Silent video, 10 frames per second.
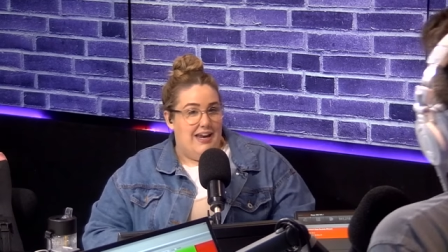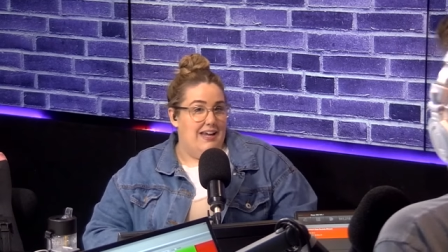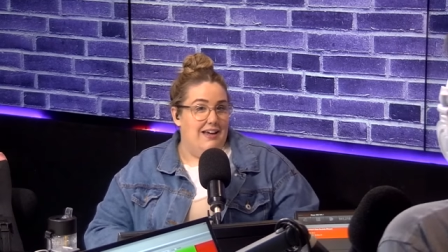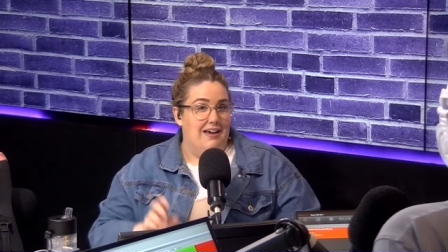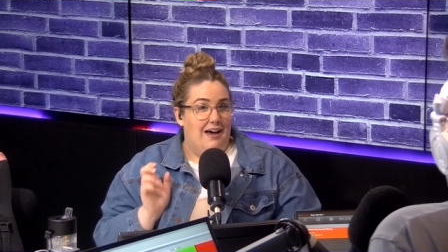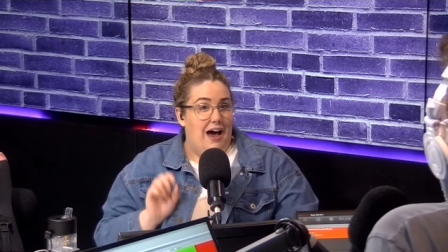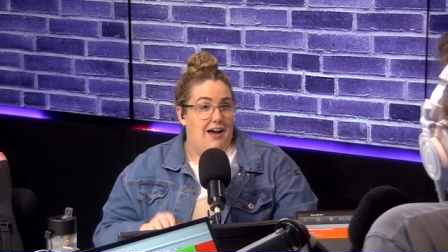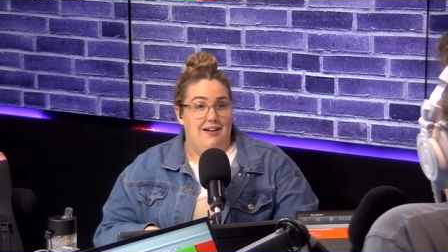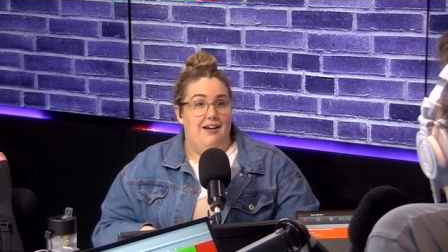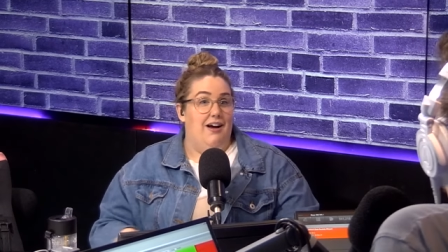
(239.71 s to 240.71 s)
getting a
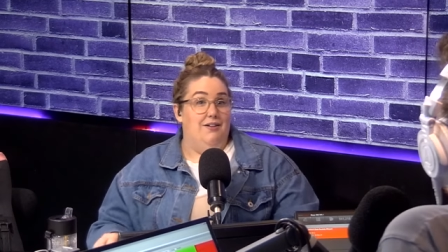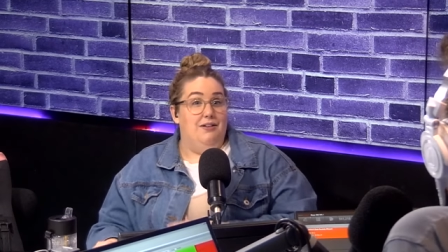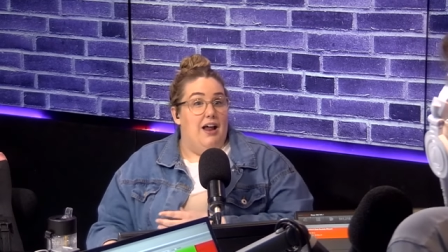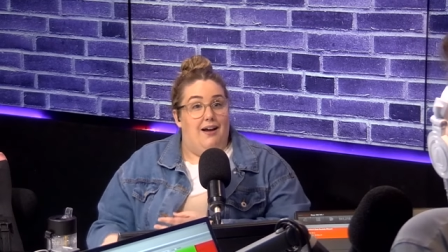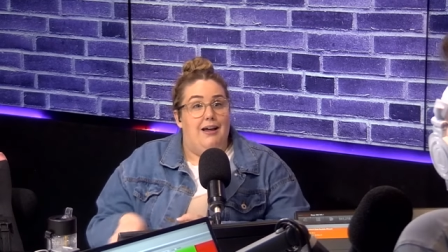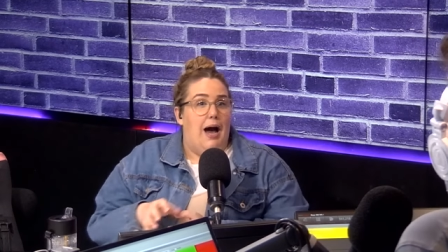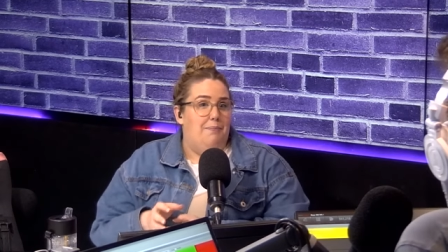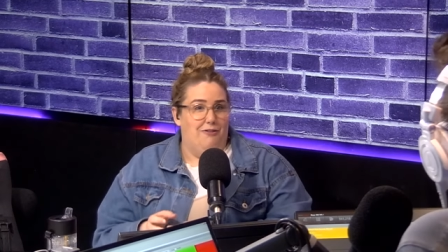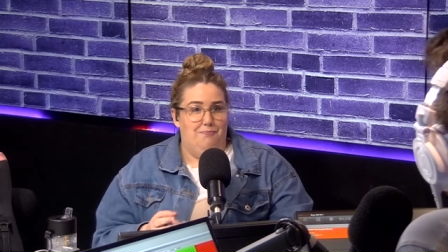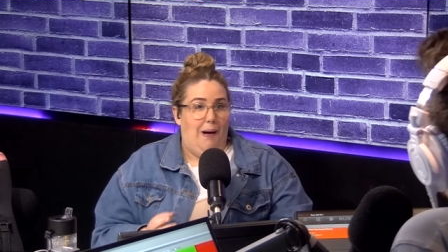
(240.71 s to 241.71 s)
a, a, a cup of